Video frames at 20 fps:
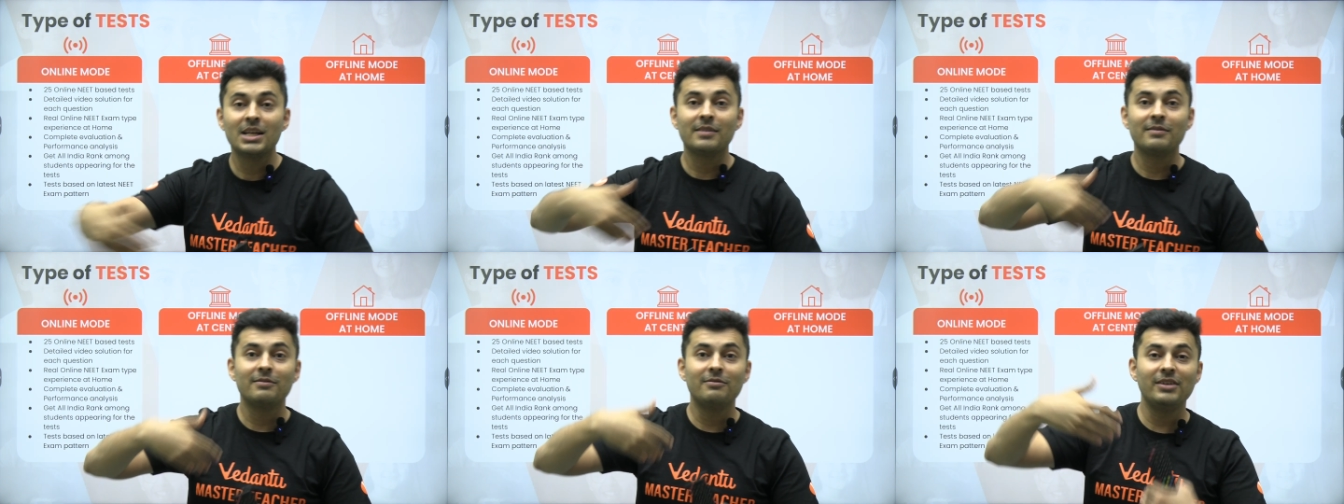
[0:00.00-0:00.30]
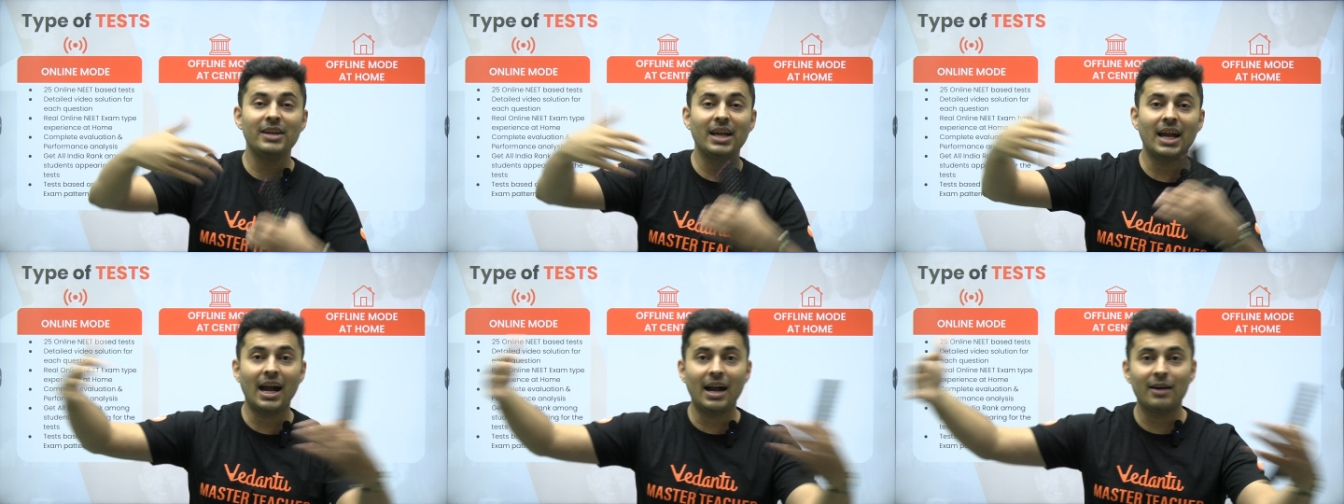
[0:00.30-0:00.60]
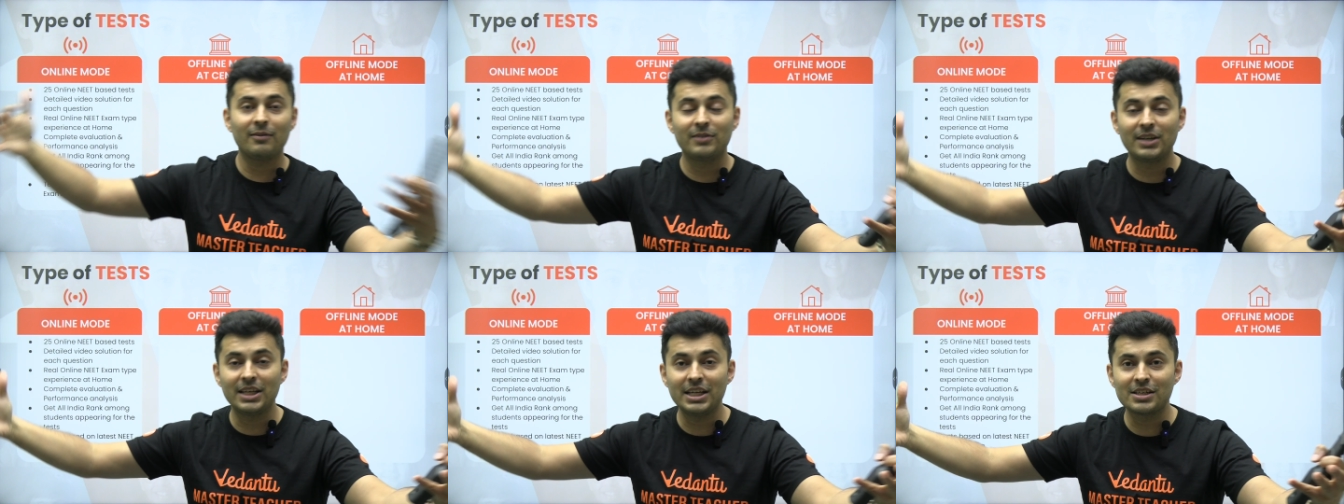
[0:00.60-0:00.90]
we
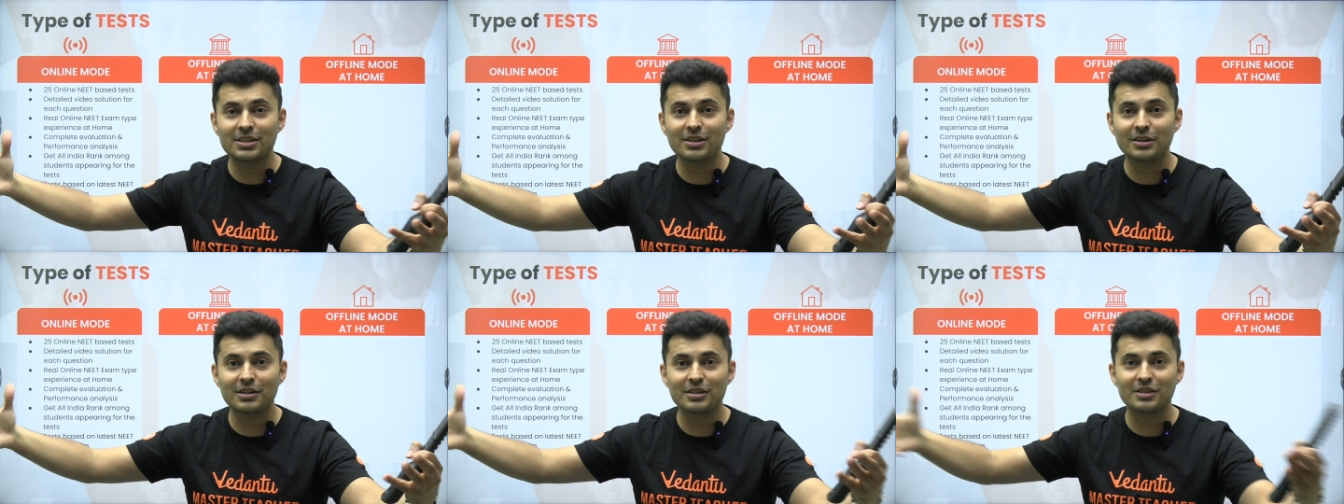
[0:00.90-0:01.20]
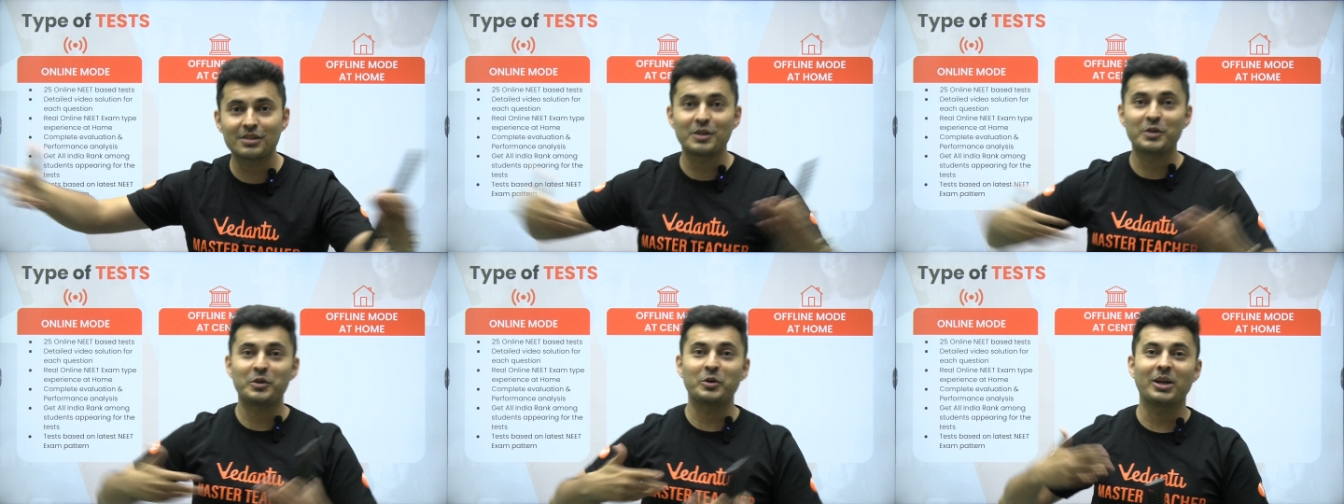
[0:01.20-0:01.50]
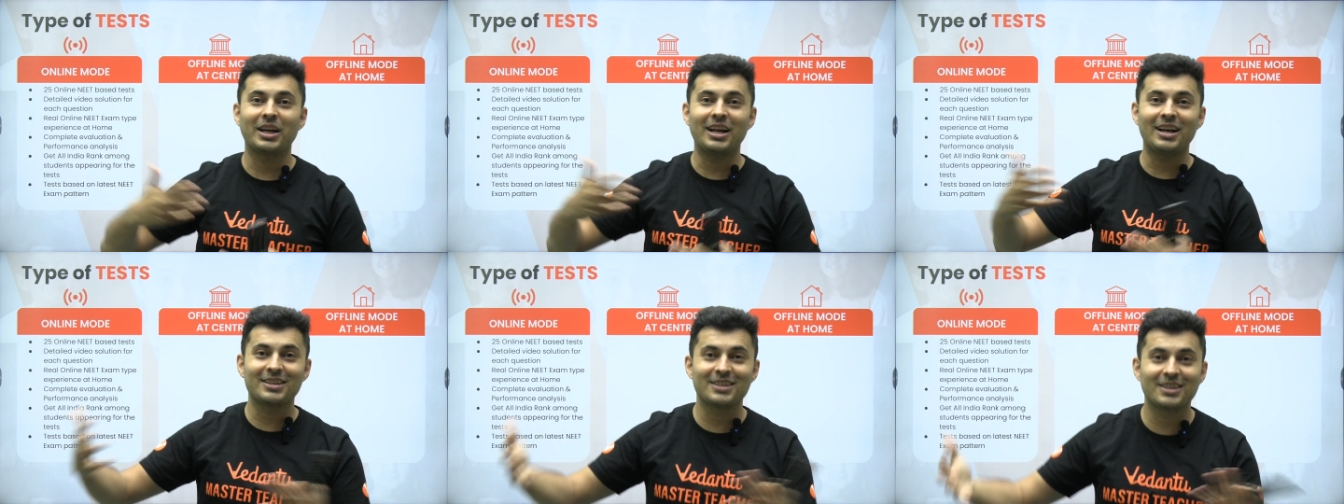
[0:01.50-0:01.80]
have teachers you
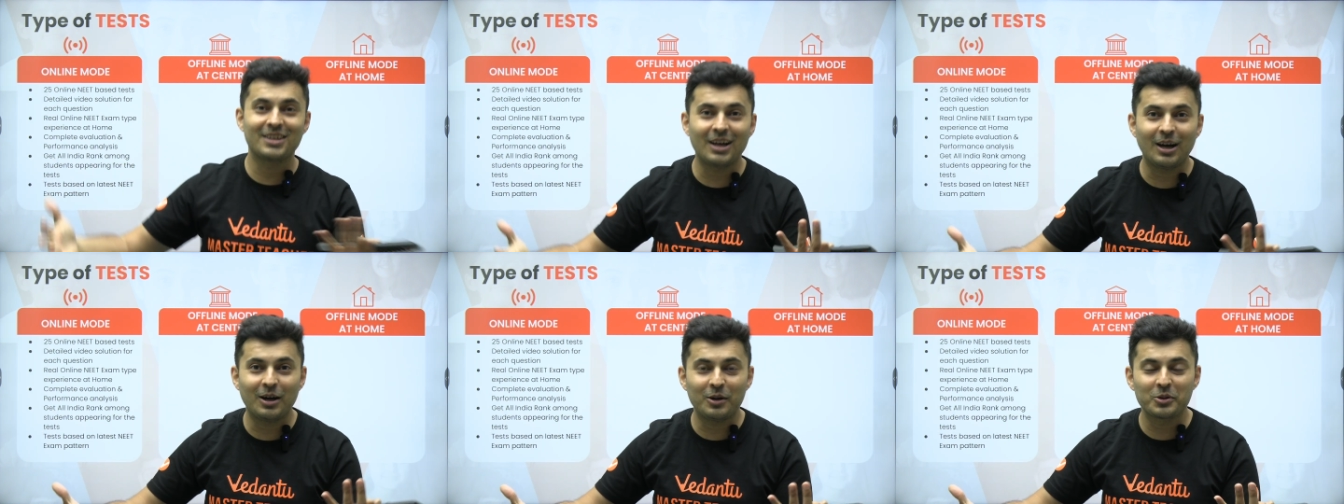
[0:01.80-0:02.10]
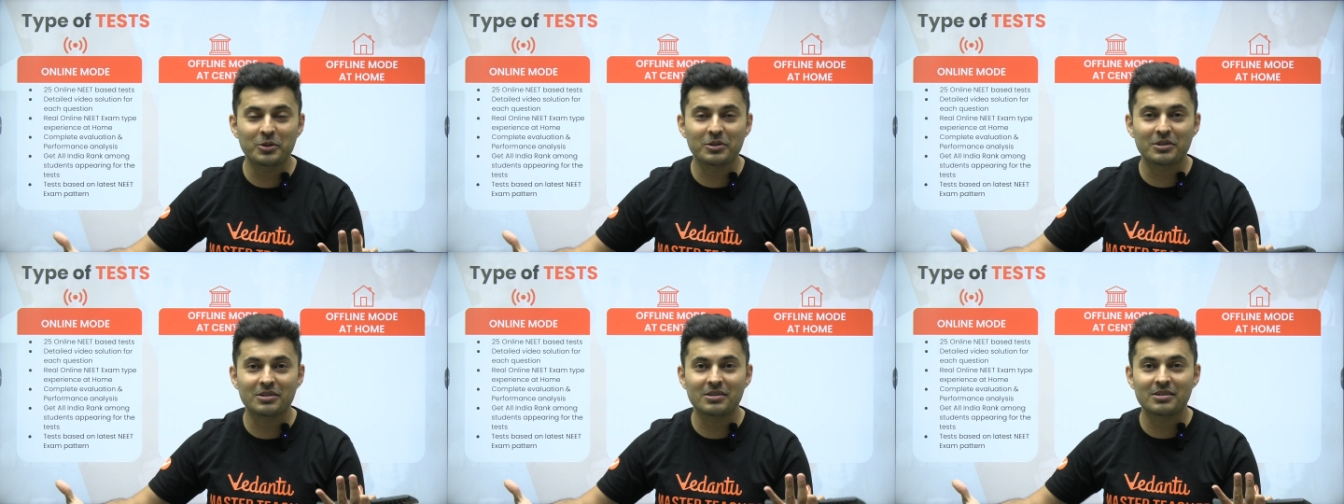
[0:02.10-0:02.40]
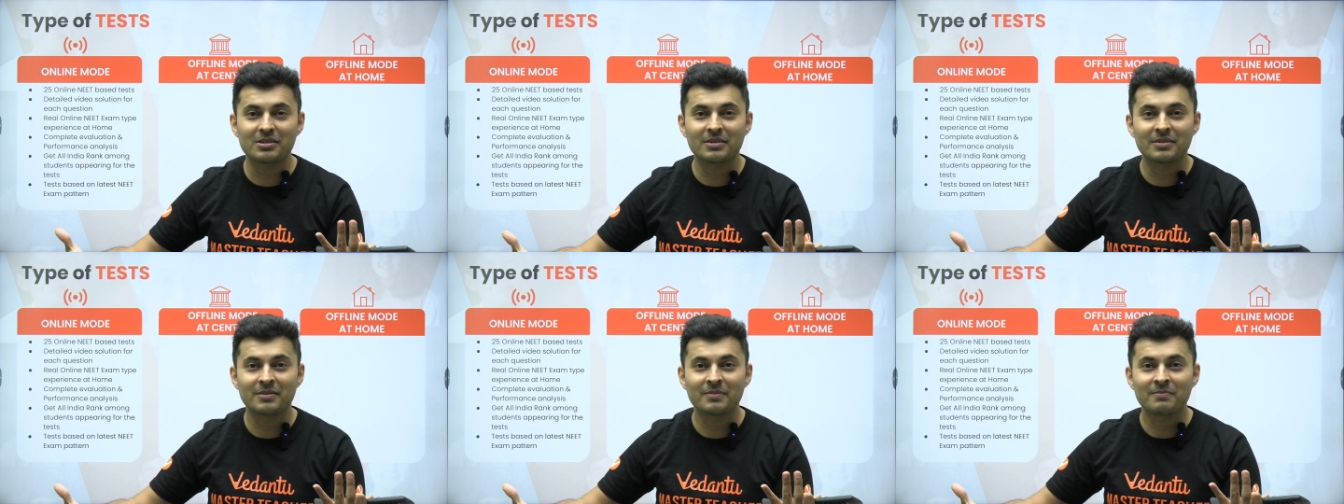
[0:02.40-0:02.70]
can ask
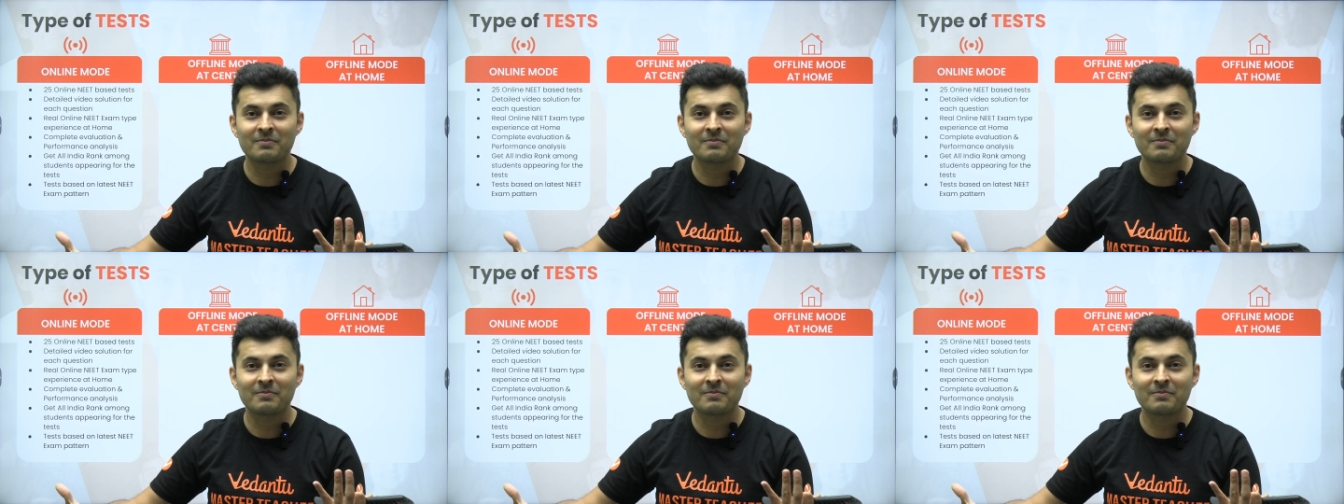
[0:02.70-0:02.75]
doubts